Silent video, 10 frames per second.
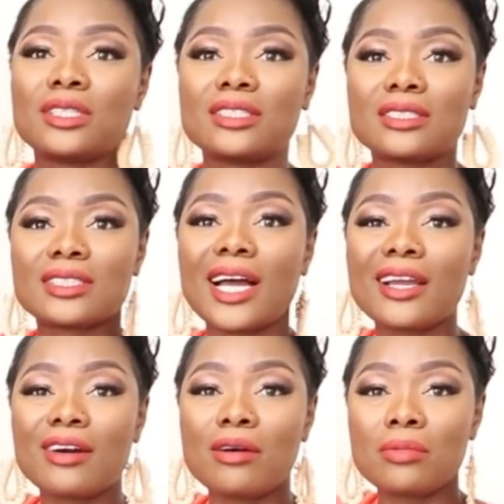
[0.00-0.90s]
can
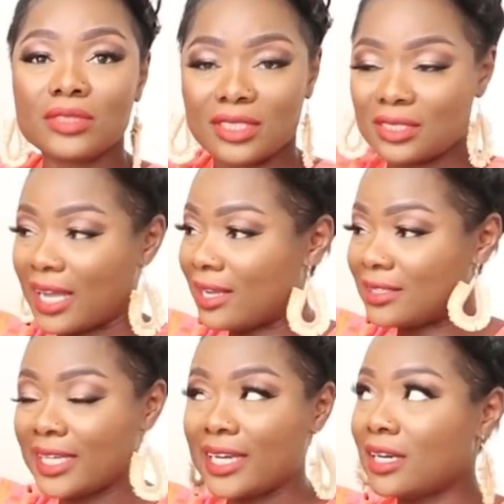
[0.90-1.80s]
style up or style
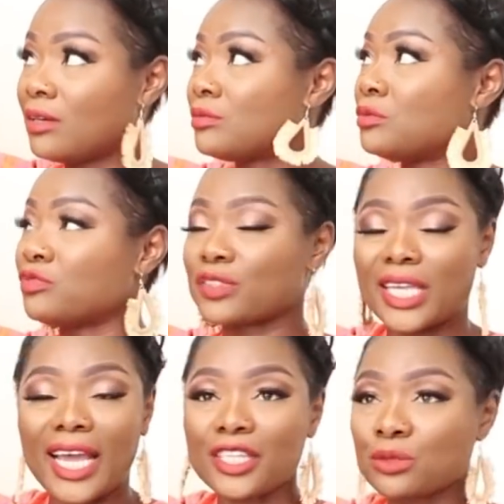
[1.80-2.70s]
down for
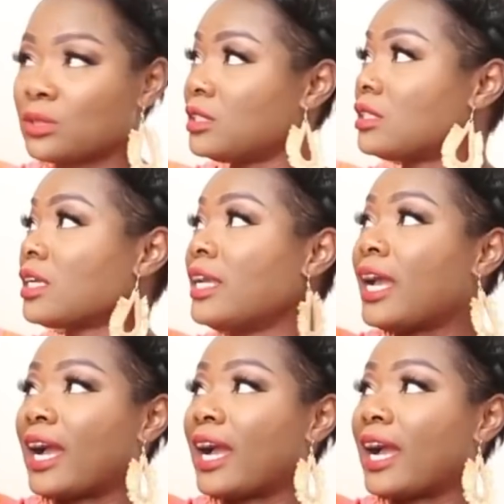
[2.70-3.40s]
casual look.